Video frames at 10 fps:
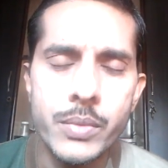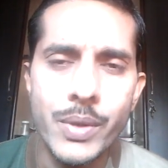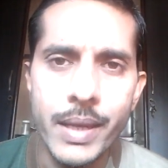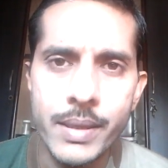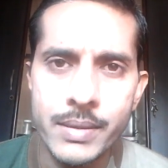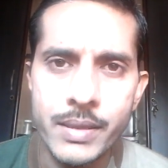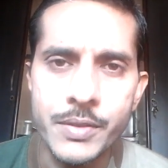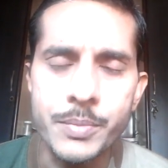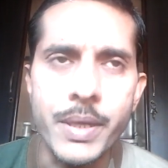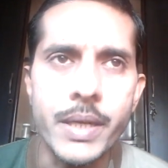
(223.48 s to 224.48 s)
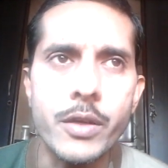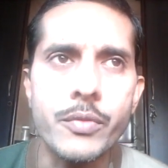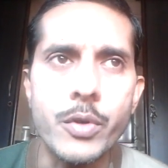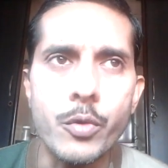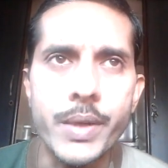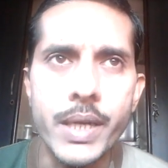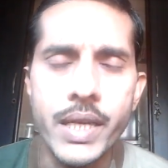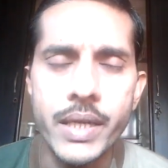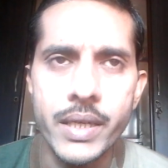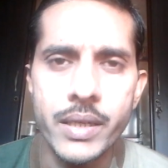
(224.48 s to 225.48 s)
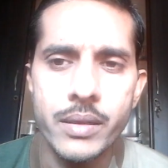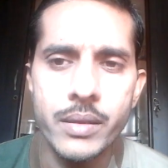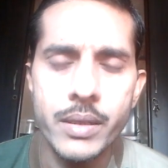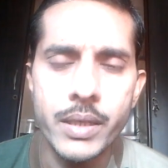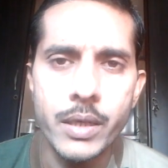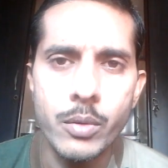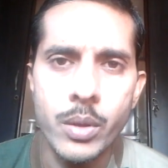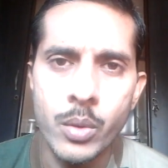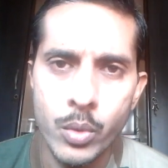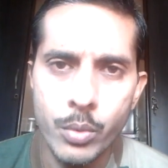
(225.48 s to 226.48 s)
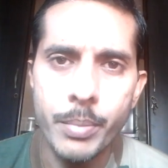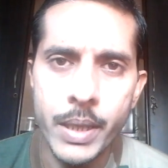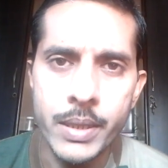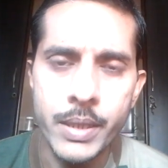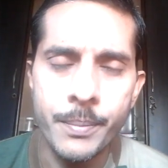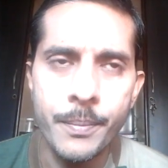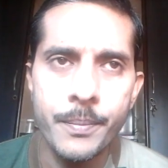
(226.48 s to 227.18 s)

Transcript: arrest the spread of COVID-19 in our own pathy?